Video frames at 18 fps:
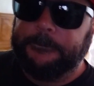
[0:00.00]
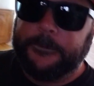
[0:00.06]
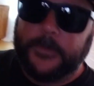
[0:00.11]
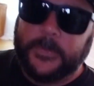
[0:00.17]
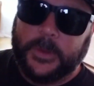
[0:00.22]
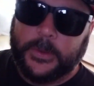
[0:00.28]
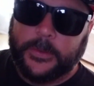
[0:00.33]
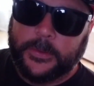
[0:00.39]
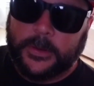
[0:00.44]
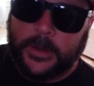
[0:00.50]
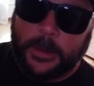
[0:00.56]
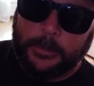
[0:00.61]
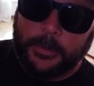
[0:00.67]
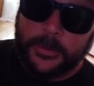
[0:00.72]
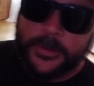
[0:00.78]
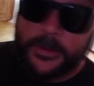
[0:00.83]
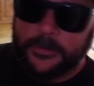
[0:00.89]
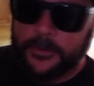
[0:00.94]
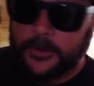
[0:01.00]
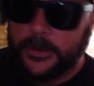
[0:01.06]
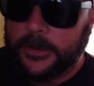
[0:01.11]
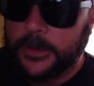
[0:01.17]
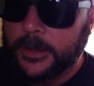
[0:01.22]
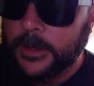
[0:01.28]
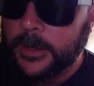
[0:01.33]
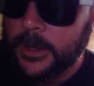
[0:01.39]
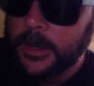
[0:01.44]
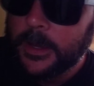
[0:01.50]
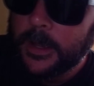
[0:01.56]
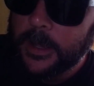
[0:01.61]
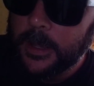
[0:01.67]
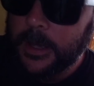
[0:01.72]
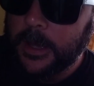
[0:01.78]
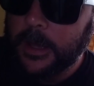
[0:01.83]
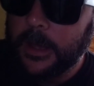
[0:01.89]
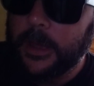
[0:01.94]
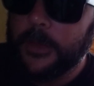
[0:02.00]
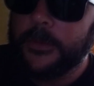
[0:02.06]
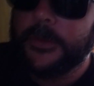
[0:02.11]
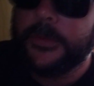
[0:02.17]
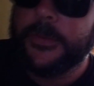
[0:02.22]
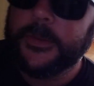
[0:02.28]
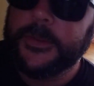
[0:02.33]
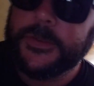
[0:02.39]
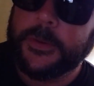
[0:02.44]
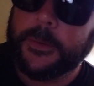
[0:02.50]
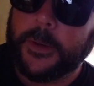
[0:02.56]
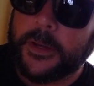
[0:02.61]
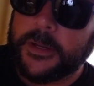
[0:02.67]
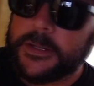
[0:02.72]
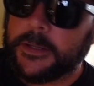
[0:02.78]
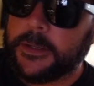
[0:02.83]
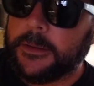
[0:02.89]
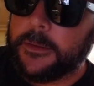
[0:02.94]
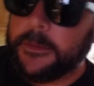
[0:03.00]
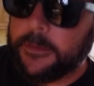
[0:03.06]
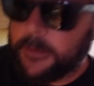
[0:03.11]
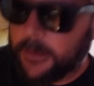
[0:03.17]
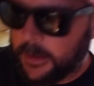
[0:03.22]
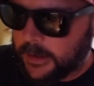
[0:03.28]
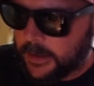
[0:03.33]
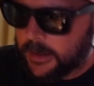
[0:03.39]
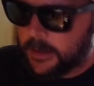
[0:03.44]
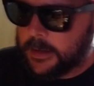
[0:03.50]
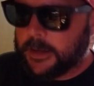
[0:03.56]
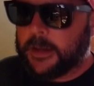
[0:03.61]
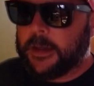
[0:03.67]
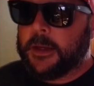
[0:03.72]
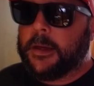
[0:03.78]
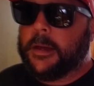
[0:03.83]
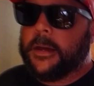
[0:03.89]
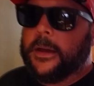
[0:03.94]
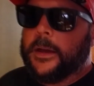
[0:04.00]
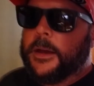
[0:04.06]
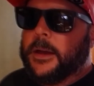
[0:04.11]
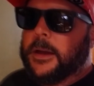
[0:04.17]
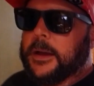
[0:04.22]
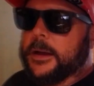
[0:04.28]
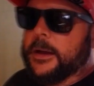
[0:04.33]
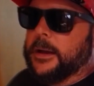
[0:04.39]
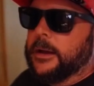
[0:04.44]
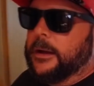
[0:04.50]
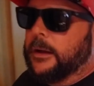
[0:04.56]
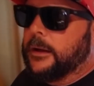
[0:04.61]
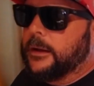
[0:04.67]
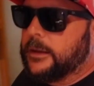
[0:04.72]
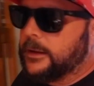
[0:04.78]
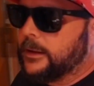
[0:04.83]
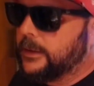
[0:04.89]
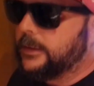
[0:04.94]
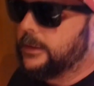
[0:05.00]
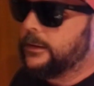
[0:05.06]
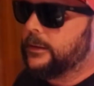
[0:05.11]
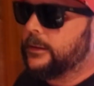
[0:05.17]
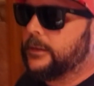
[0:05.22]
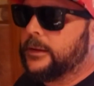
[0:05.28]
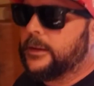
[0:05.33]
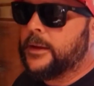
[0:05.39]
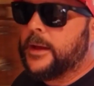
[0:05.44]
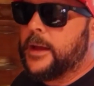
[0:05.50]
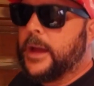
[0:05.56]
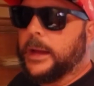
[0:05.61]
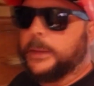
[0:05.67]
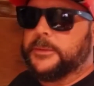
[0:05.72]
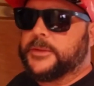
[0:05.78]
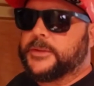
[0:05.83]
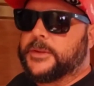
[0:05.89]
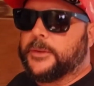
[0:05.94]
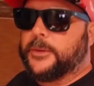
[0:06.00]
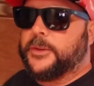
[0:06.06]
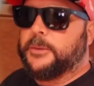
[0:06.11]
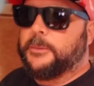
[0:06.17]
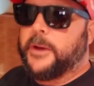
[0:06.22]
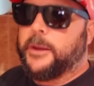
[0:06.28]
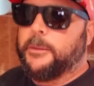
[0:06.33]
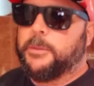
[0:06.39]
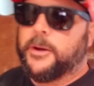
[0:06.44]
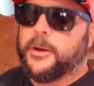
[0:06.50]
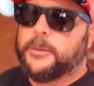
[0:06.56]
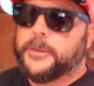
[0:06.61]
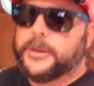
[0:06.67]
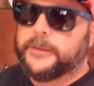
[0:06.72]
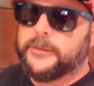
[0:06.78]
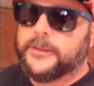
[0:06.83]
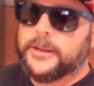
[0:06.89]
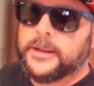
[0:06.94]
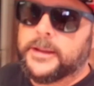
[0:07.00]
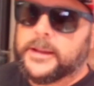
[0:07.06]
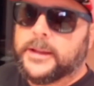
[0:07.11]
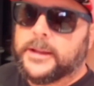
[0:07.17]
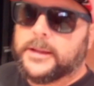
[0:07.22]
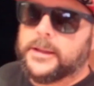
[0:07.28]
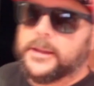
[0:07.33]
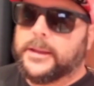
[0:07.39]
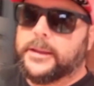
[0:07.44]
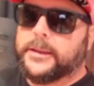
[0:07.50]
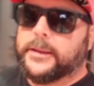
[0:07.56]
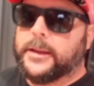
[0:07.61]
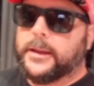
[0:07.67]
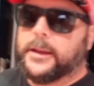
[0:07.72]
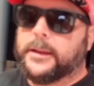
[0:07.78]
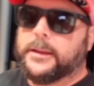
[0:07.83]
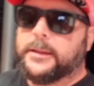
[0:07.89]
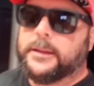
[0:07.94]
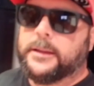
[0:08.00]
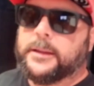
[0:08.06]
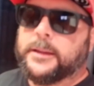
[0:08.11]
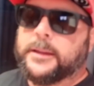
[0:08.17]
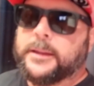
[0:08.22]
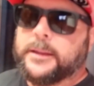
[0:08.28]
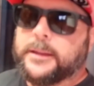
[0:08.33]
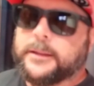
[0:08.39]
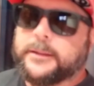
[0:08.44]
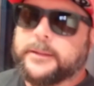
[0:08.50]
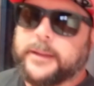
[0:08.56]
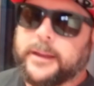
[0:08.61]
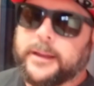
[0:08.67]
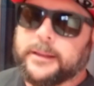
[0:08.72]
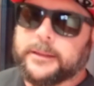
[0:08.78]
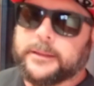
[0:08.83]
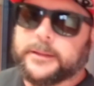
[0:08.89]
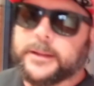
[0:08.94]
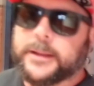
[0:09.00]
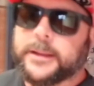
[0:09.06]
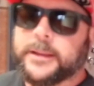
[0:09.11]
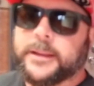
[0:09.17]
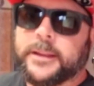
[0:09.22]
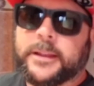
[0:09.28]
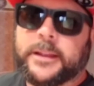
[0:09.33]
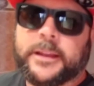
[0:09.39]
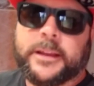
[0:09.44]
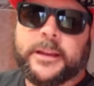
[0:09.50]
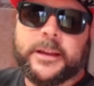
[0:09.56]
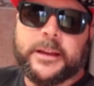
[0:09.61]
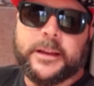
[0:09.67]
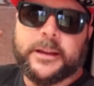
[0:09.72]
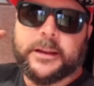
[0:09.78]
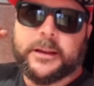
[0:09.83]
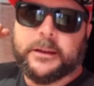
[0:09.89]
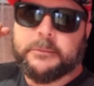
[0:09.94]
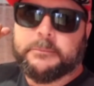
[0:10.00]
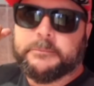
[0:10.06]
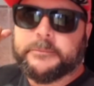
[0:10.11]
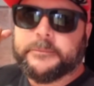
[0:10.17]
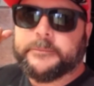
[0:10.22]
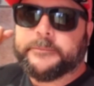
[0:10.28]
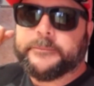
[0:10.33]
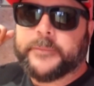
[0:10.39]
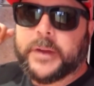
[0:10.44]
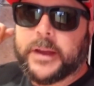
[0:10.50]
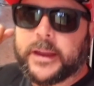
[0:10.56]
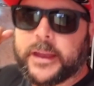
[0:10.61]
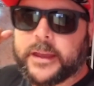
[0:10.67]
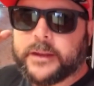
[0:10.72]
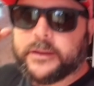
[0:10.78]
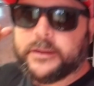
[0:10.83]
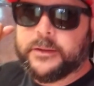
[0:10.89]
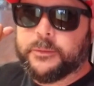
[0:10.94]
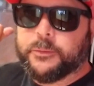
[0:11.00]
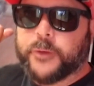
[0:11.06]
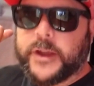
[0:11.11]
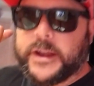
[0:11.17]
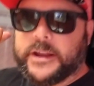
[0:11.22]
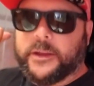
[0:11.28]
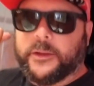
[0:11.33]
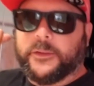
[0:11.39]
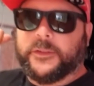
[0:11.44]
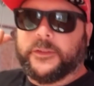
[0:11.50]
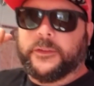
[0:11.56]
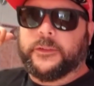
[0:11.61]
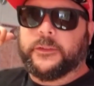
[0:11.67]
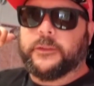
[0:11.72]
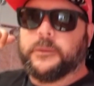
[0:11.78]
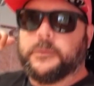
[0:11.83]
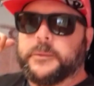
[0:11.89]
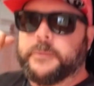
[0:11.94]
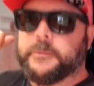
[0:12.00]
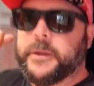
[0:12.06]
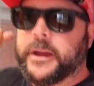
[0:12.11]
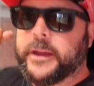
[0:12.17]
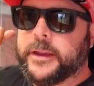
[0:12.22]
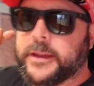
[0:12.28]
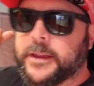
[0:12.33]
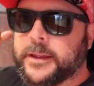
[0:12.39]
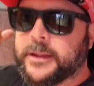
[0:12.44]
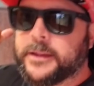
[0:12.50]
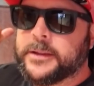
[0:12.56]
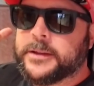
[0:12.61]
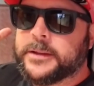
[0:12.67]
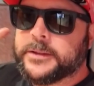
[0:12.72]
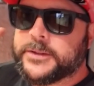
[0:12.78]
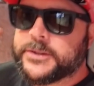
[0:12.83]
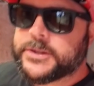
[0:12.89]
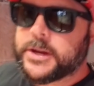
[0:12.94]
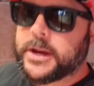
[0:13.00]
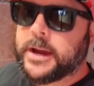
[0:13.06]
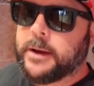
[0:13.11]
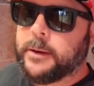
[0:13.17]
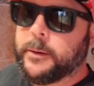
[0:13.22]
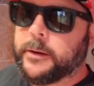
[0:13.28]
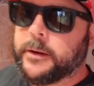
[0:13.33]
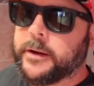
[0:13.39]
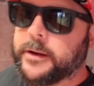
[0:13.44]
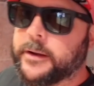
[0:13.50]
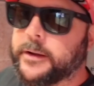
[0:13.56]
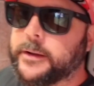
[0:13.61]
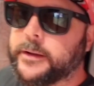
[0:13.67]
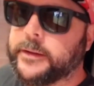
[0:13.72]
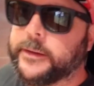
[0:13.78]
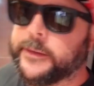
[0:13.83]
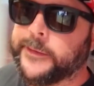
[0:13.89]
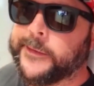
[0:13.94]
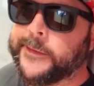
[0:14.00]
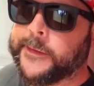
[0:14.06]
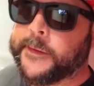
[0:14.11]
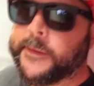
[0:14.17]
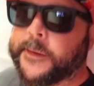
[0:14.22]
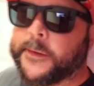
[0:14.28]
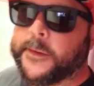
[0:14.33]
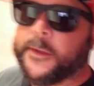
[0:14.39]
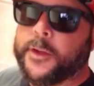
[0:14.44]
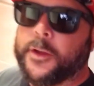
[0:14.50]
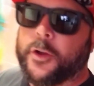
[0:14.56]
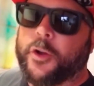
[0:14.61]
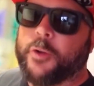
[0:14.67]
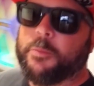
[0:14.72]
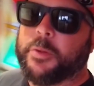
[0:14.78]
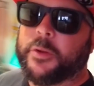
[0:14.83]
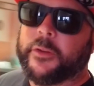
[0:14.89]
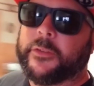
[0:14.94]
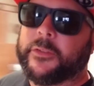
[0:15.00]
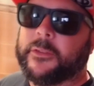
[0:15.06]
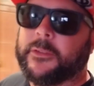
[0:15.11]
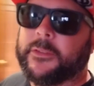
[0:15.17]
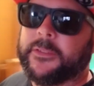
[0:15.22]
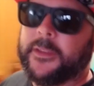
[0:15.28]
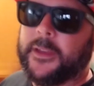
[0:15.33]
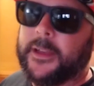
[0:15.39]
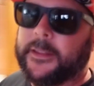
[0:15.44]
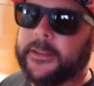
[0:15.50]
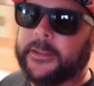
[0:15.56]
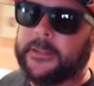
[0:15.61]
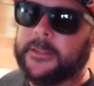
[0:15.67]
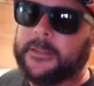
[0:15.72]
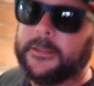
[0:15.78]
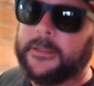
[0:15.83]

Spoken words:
There's a couple different other situations. I'm just showing you my apartment in Tallinn. I got a radio system in my shower. Own personal sauna,